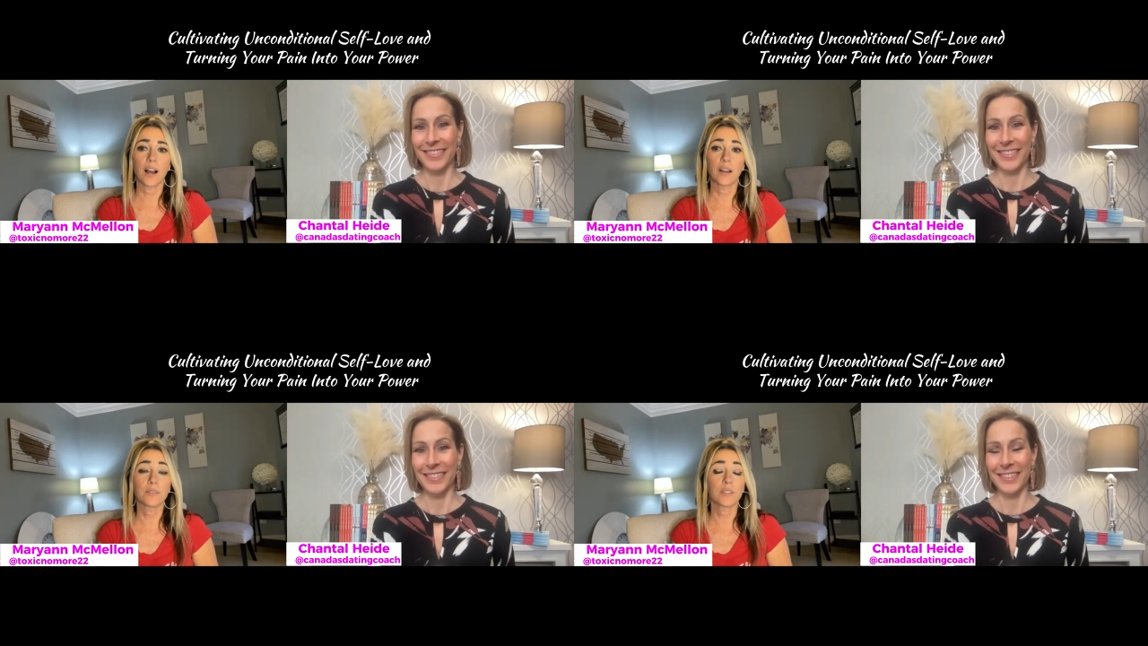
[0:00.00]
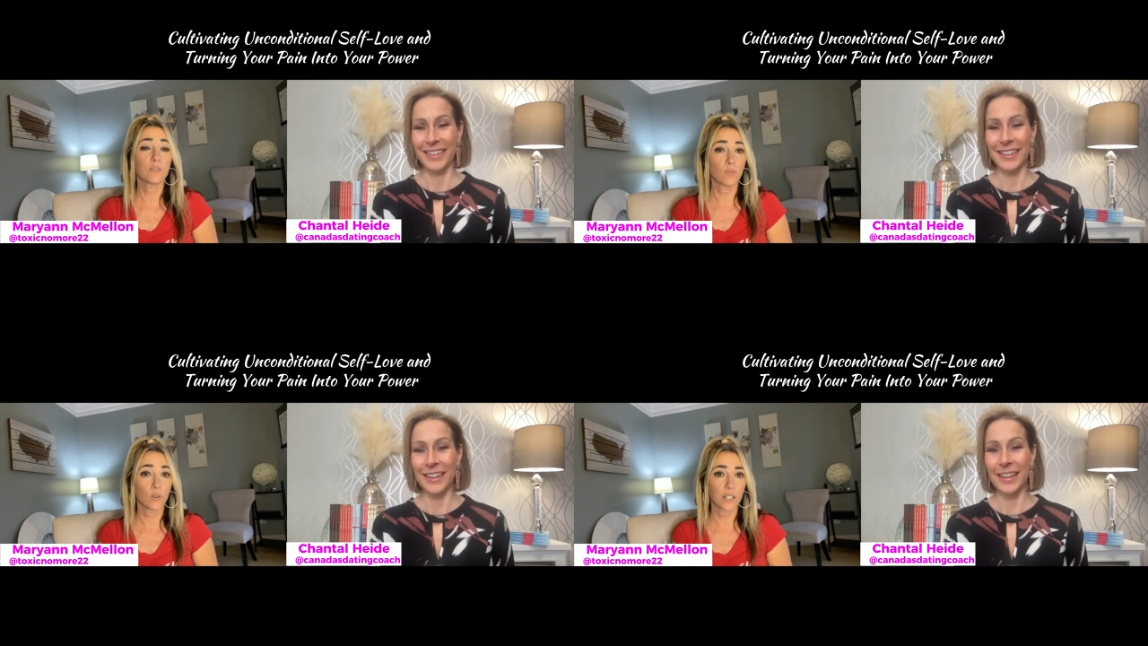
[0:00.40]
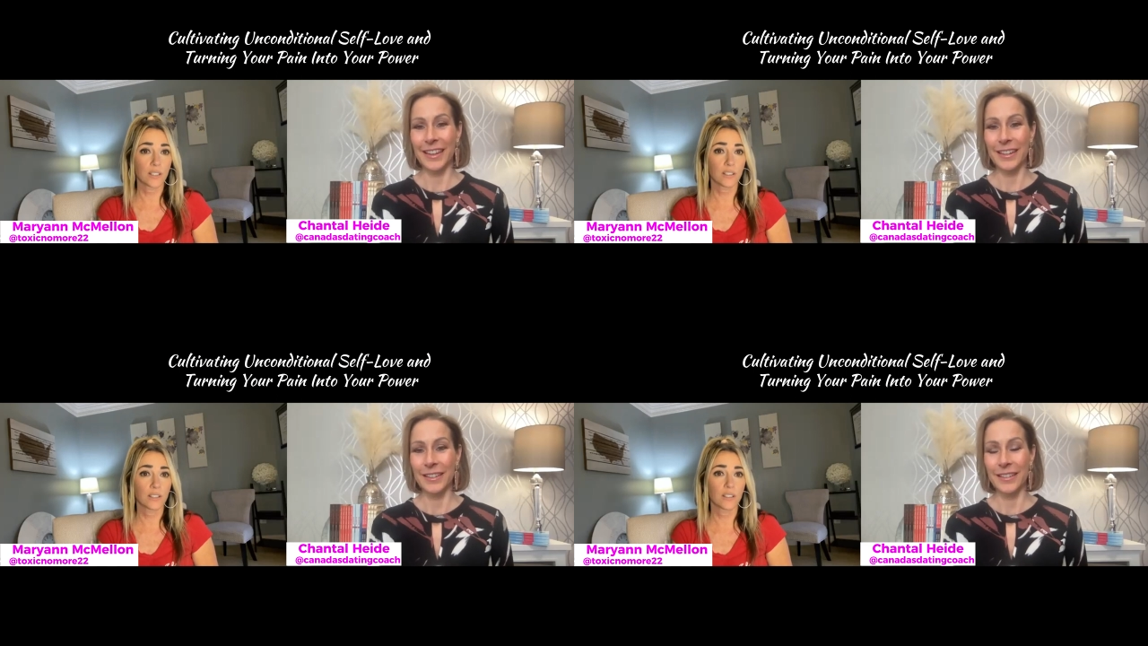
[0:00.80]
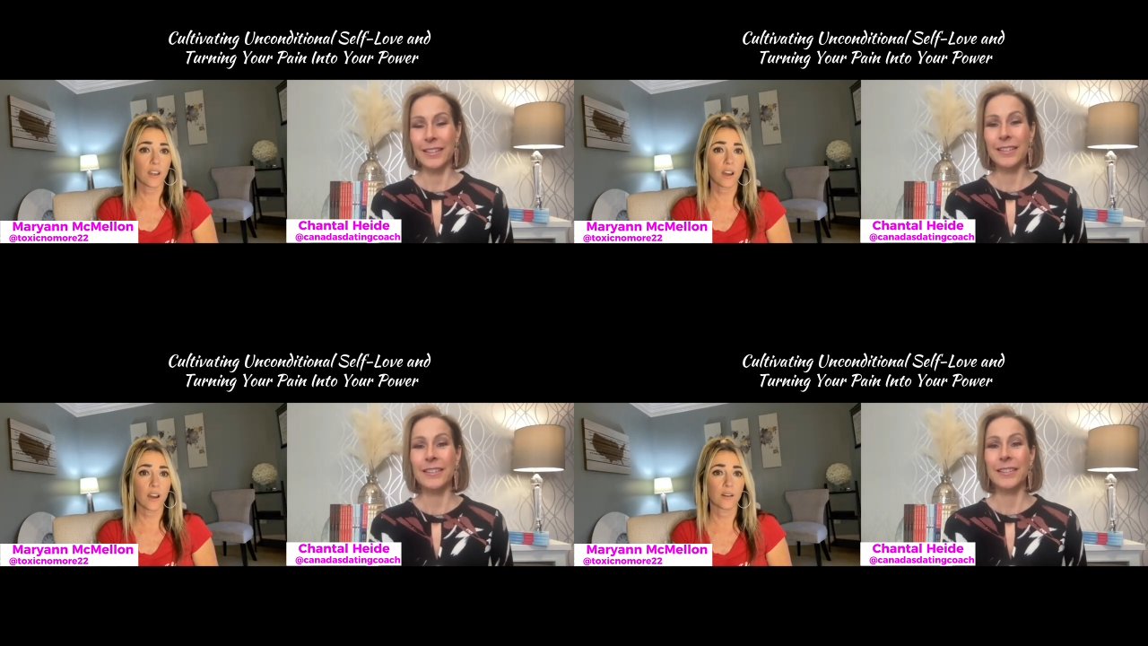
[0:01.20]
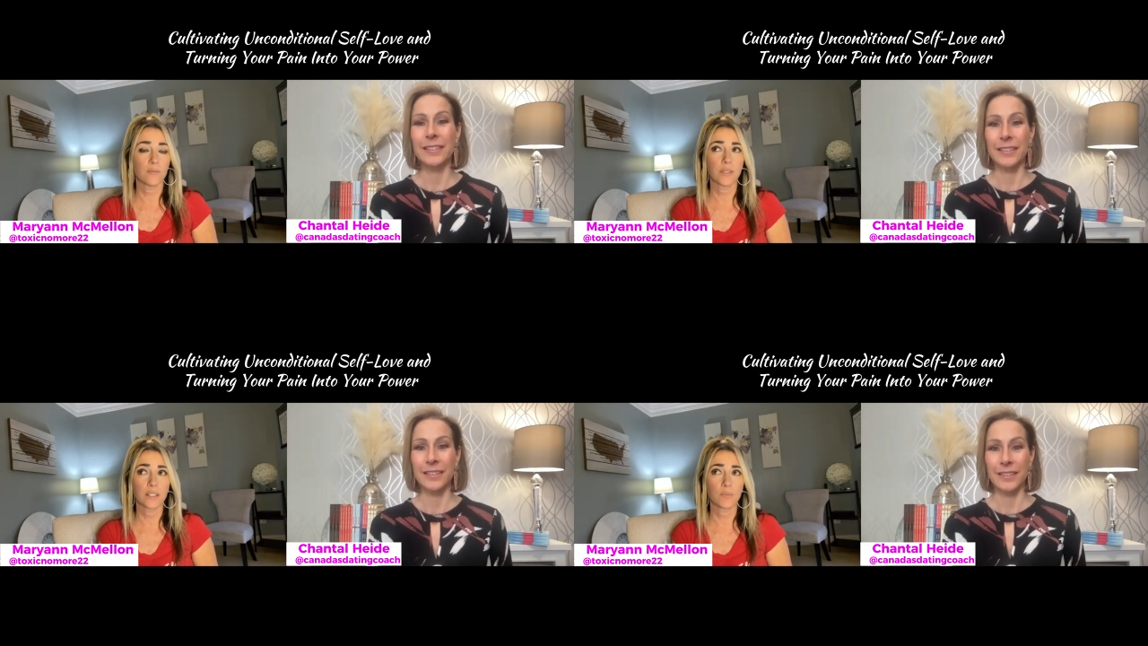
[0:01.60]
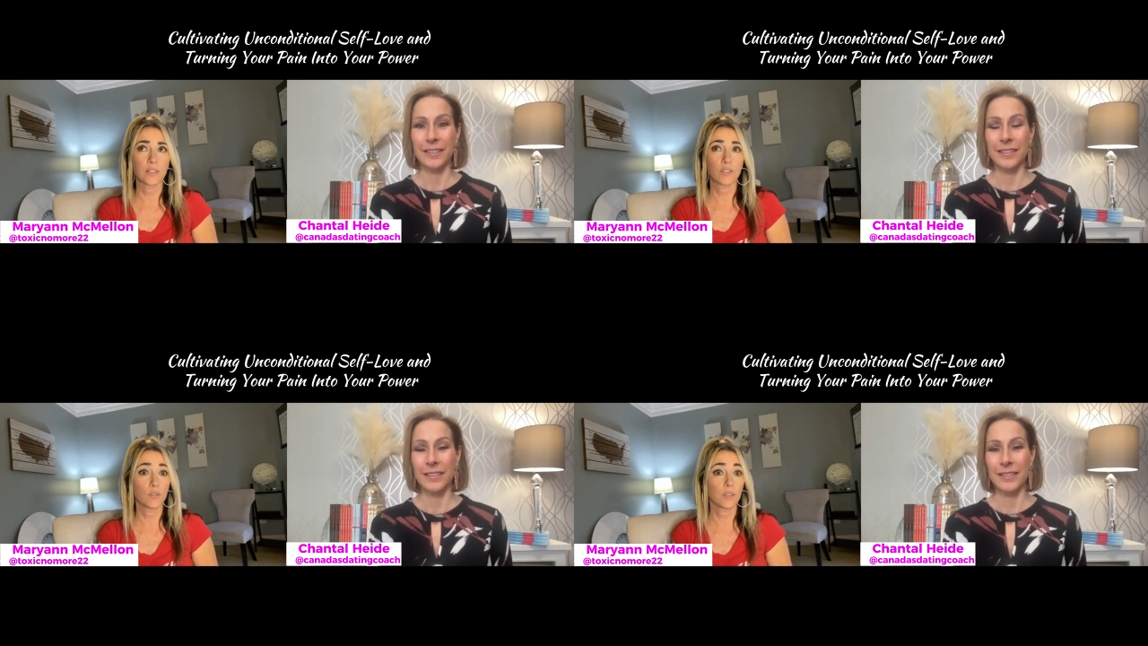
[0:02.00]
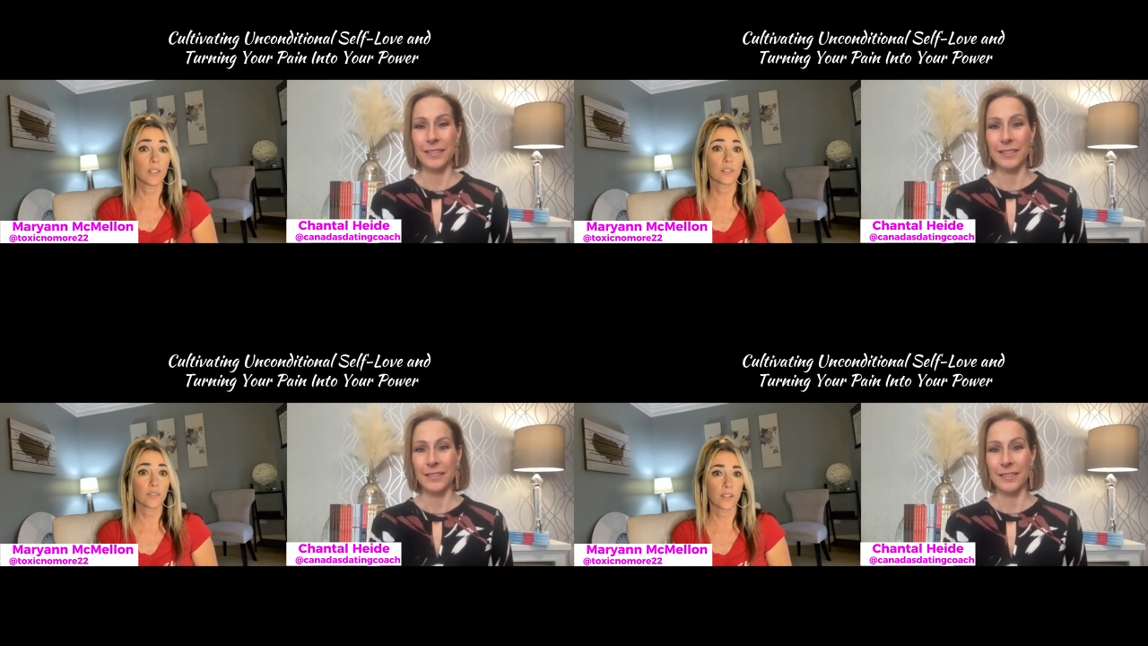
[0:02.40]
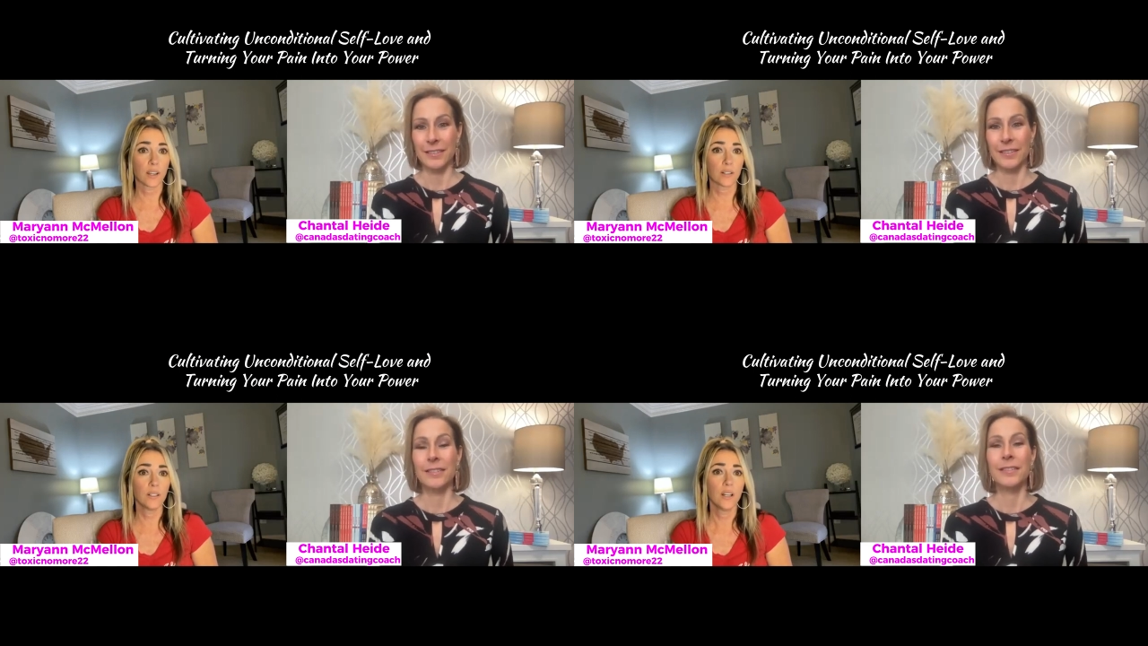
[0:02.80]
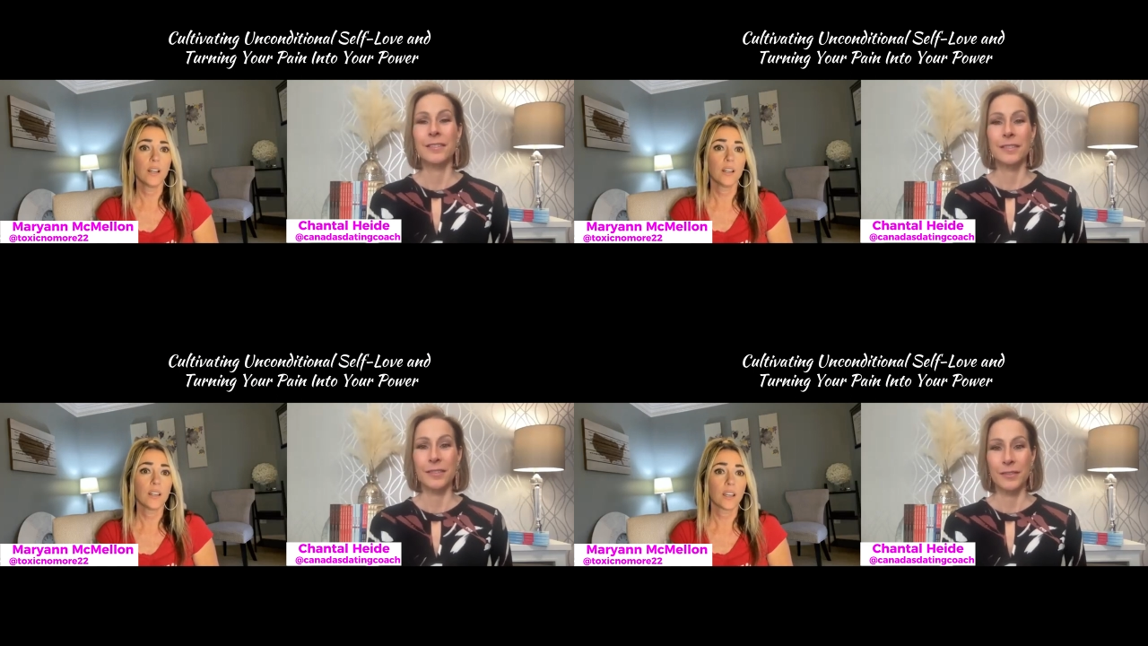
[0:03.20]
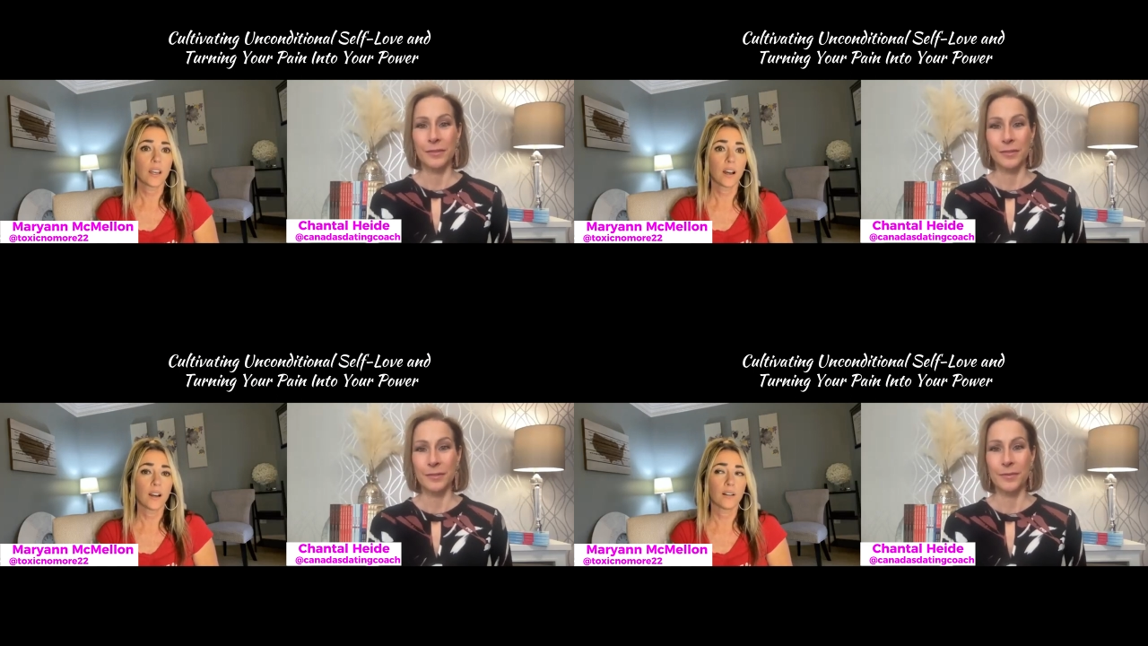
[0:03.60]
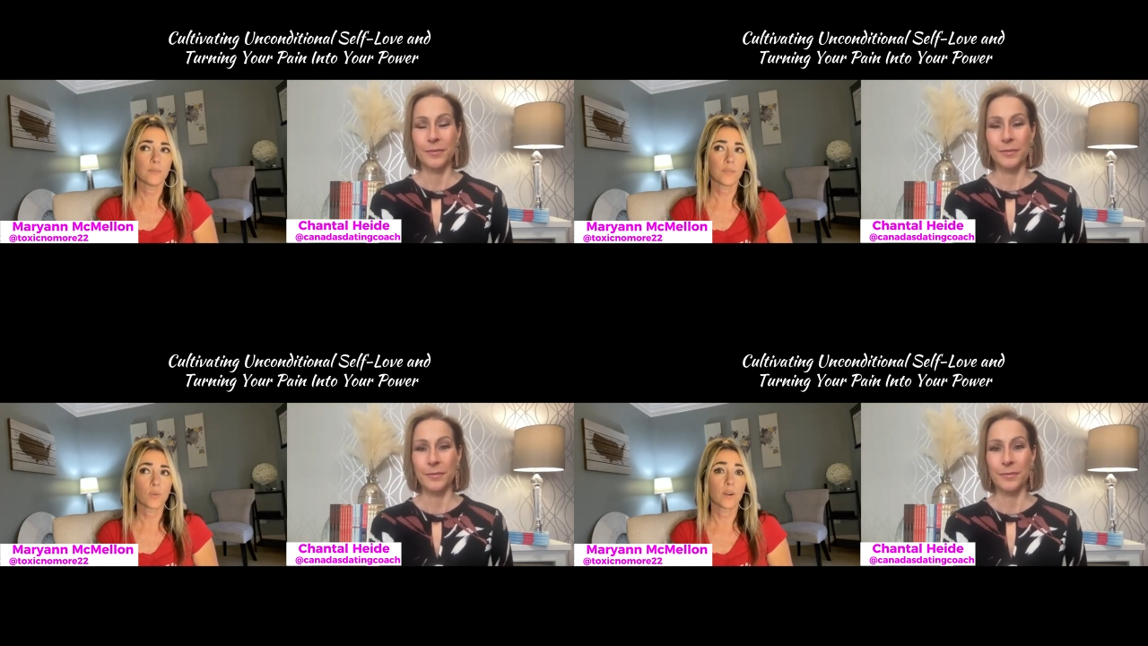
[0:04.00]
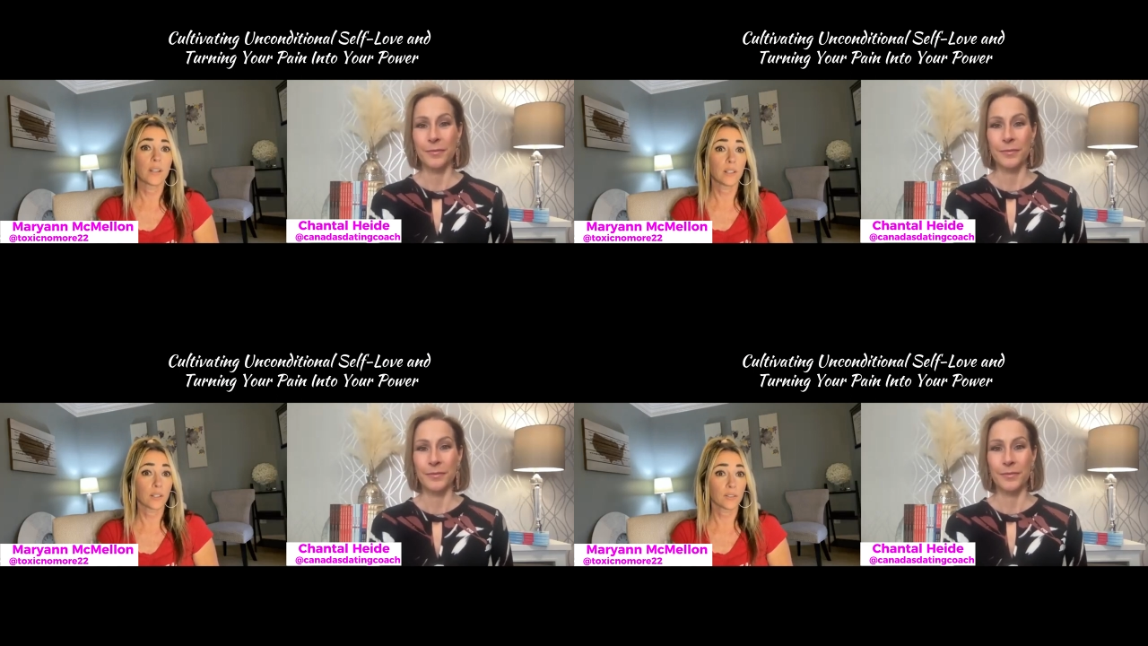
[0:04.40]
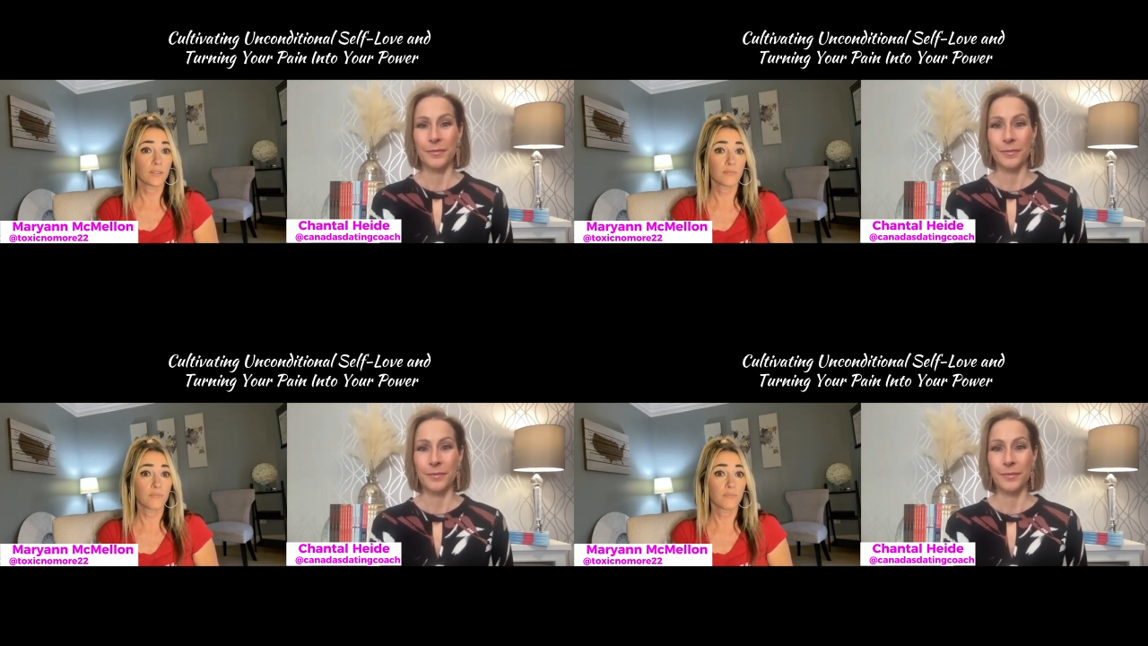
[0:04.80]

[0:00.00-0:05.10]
Speaker 1: I was divorced. Um, it's been two years now, um, 20 years,